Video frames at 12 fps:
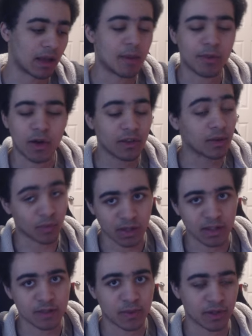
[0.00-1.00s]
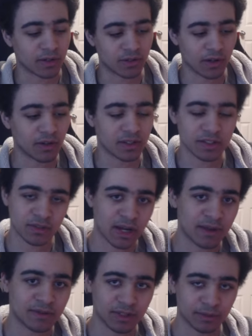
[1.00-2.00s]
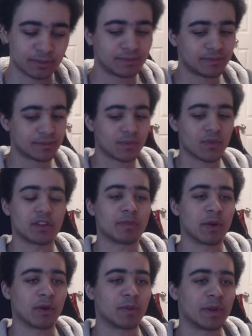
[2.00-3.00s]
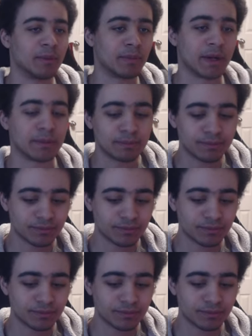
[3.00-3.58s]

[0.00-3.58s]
I'm calling them relics, but they're called disk drives, so just bear with me. But